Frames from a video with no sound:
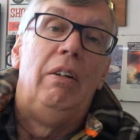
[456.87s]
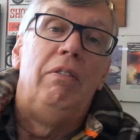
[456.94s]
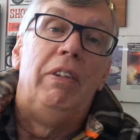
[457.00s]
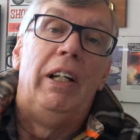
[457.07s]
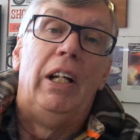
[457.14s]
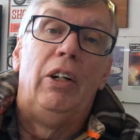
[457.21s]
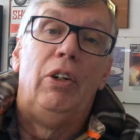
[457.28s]

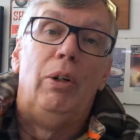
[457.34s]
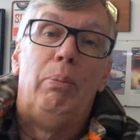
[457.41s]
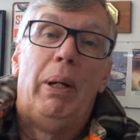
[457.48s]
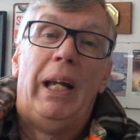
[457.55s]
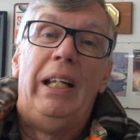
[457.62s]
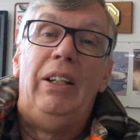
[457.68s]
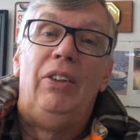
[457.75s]
Then I'm going to
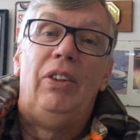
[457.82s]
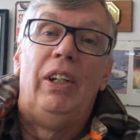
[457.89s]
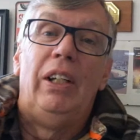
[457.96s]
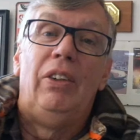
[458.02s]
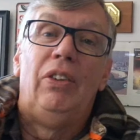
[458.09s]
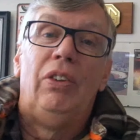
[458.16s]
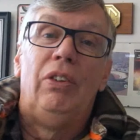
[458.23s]
paint
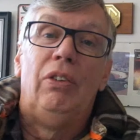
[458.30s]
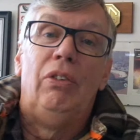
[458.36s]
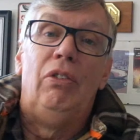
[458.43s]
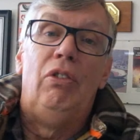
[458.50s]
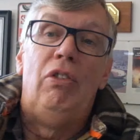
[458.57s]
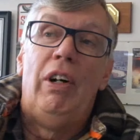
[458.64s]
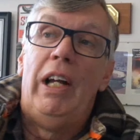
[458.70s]
it
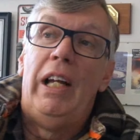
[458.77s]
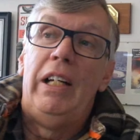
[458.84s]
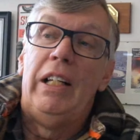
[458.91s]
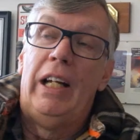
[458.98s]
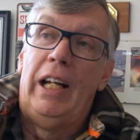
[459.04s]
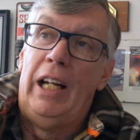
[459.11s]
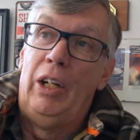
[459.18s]

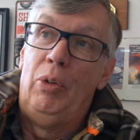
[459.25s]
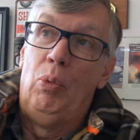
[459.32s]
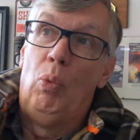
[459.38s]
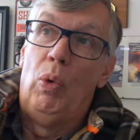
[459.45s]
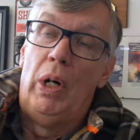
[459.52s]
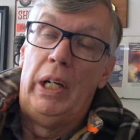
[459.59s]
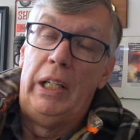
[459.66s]
red
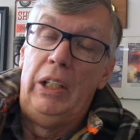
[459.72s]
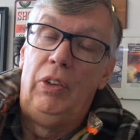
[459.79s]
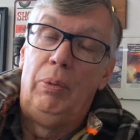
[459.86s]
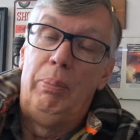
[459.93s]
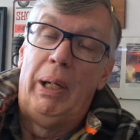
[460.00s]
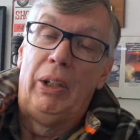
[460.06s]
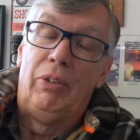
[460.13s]
and
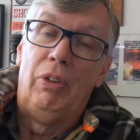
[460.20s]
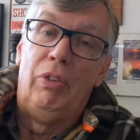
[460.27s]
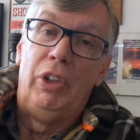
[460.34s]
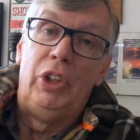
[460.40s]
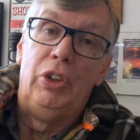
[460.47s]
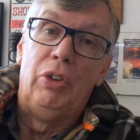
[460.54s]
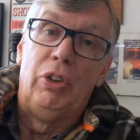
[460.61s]
white back to the
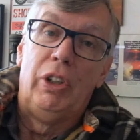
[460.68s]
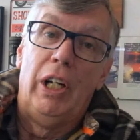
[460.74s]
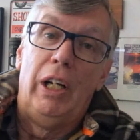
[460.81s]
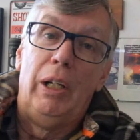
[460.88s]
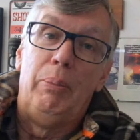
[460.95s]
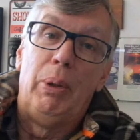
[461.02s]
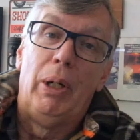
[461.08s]
original
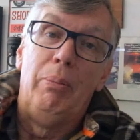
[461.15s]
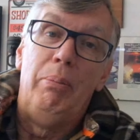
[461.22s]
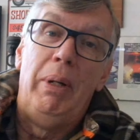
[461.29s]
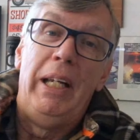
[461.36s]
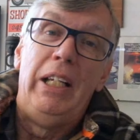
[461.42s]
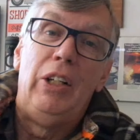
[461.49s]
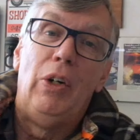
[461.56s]
color, but I
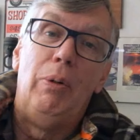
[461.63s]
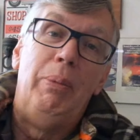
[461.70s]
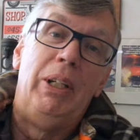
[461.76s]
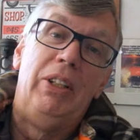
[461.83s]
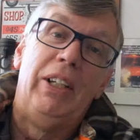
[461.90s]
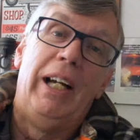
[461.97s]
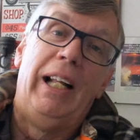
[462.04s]
may go
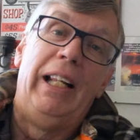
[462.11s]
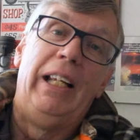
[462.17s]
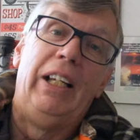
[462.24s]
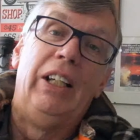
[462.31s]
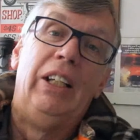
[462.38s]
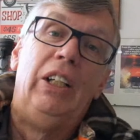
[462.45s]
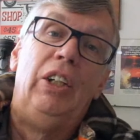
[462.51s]

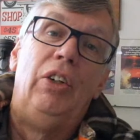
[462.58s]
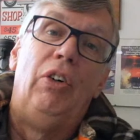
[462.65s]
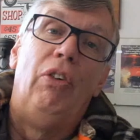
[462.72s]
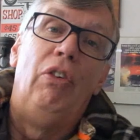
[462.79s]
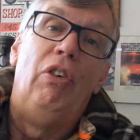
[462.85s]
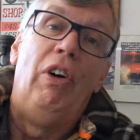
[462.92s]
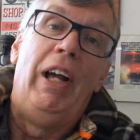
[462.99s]
metallic
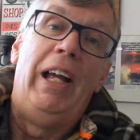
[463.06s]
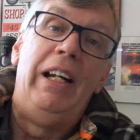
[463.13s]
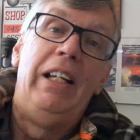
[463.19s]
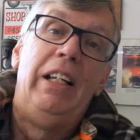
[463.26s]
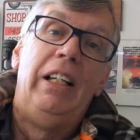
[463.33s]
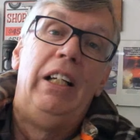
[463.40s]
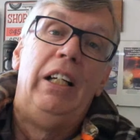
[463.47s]

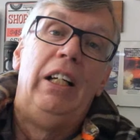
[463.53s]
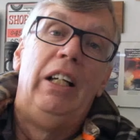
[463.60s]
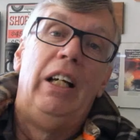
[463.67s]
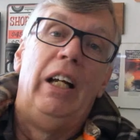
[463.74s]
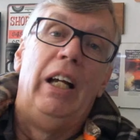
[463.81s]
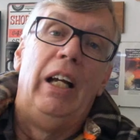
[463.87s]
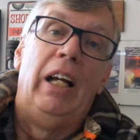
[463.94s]
red
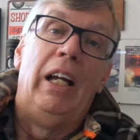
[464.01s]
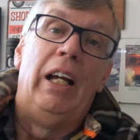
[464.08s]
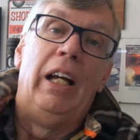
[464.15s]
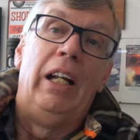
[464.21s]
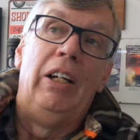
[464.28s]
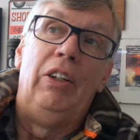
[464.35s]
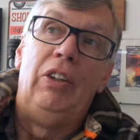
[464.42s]

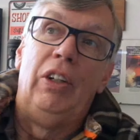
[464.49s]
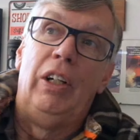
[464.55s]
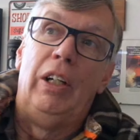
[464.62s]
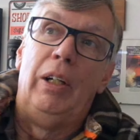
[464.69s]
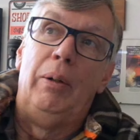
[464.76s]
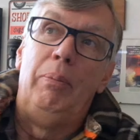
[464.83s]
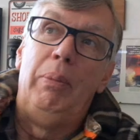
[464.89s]
and
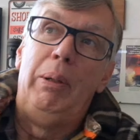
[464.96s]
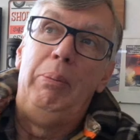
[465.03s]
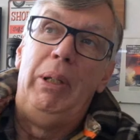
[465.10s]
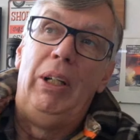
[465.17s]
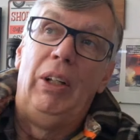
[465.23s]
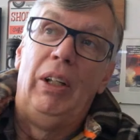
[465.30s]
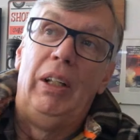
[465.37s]

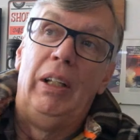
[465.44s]
maybe